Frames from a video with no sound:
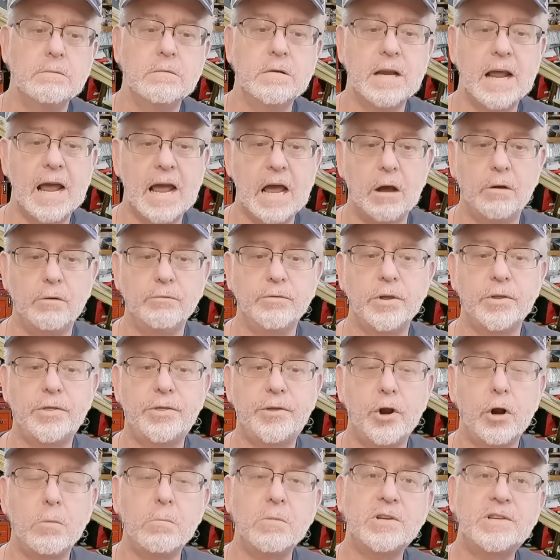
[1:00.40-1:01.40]
Now, the
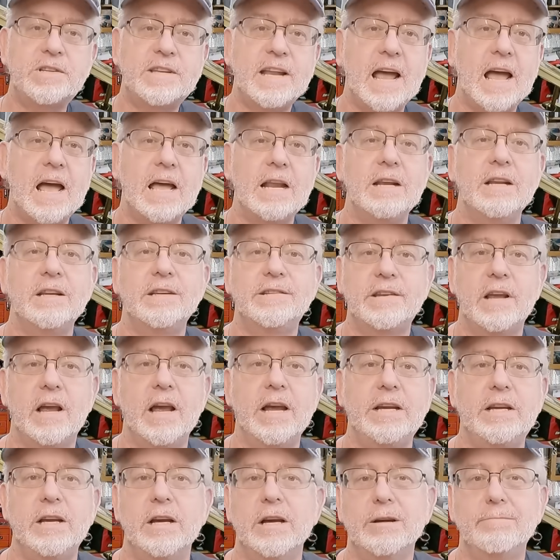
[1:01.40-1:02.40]
thermostat is
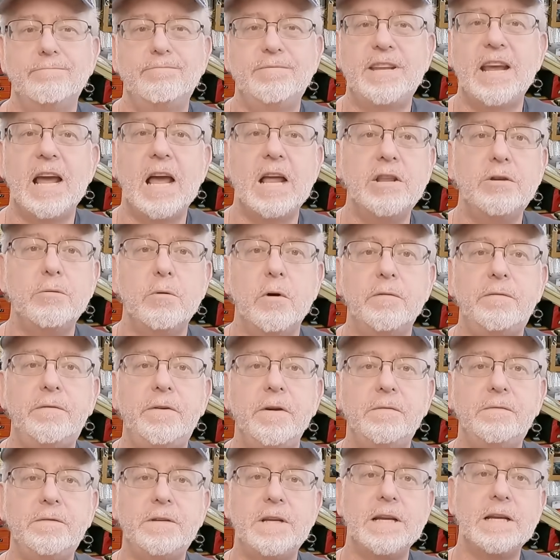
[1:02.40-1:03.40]
like a $10 to a
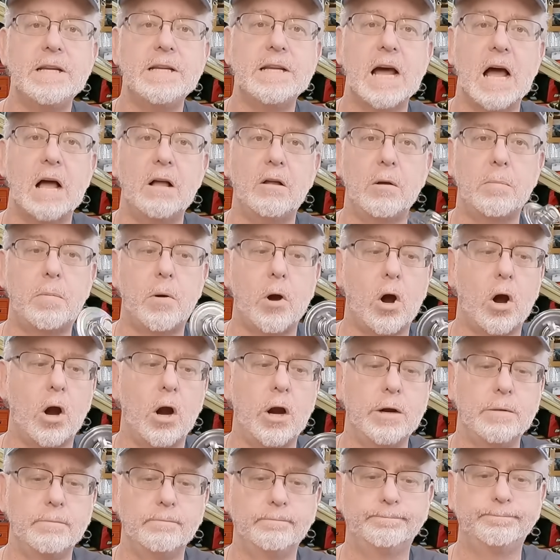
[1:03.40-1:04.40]
$15
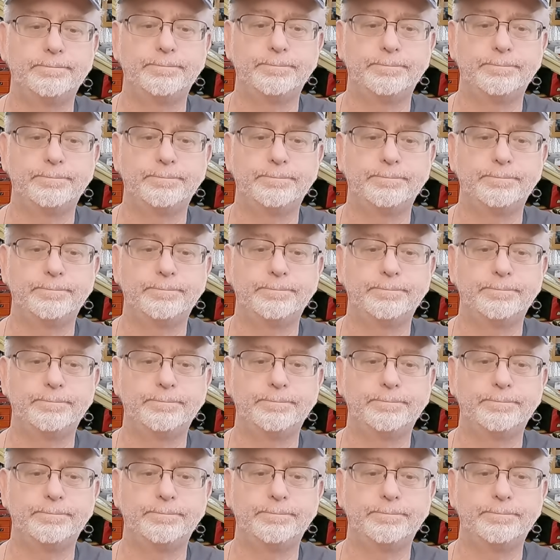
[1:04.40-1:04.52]
part.